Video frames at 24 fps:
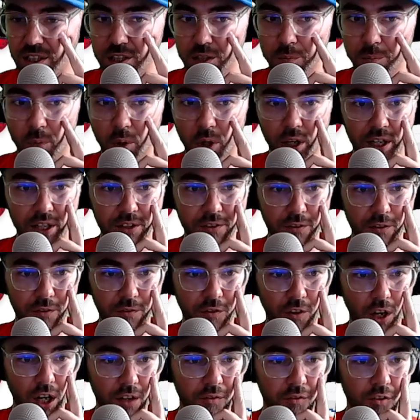combined for
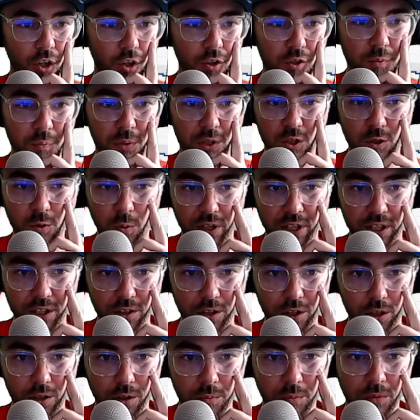5 goals between
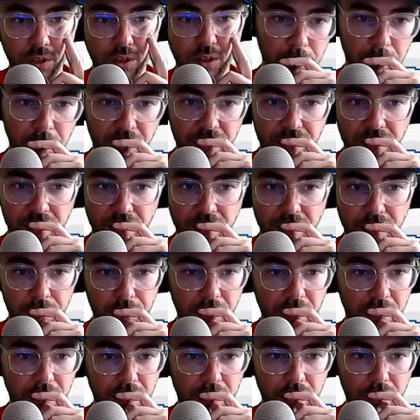them. But yeah,
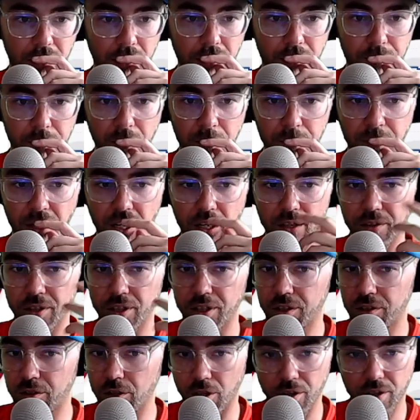he
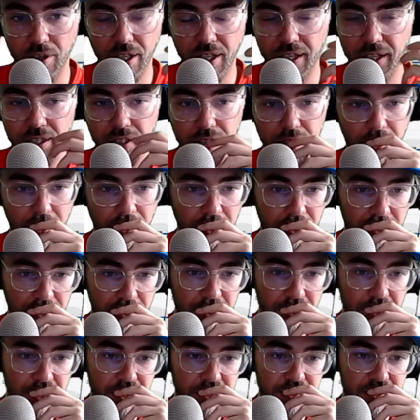apparently got
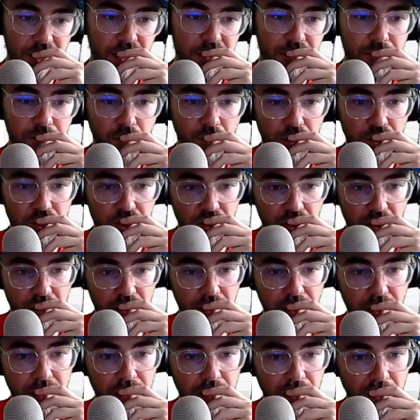a hit,
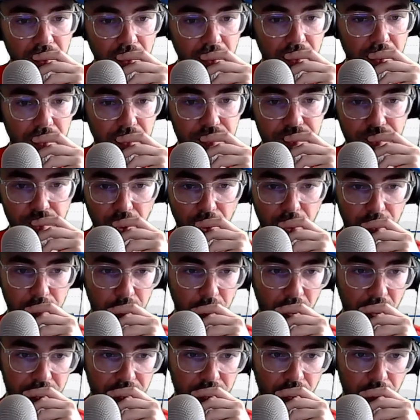unfortunately, so
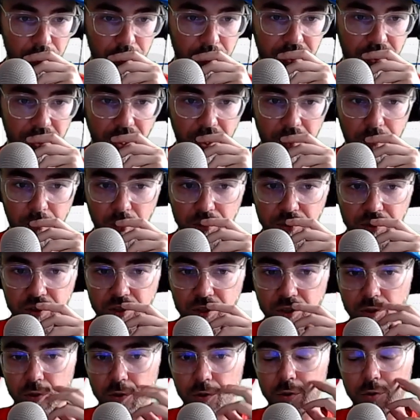might not be able
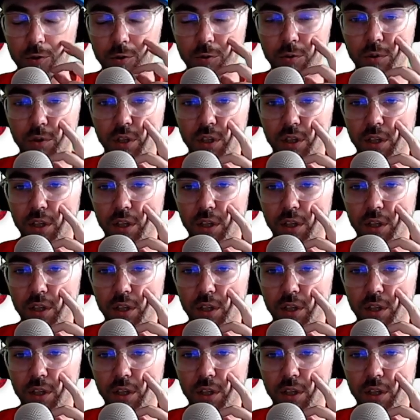to